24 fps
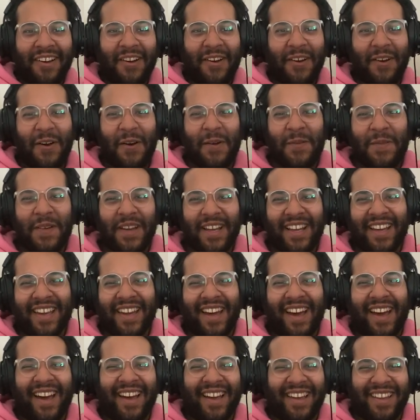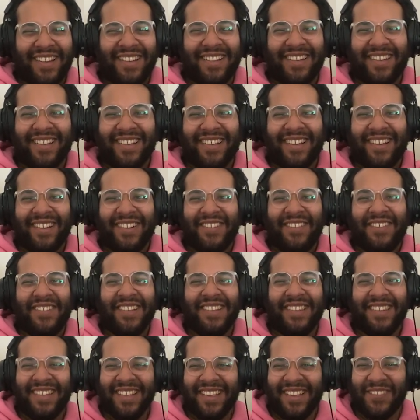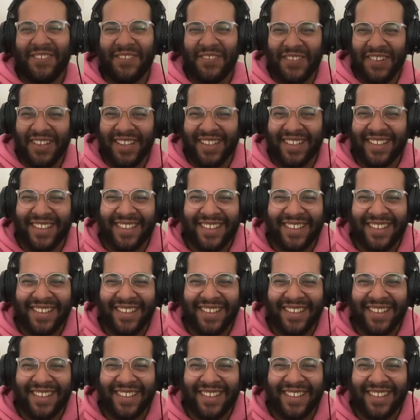Oh my god. What the fuck?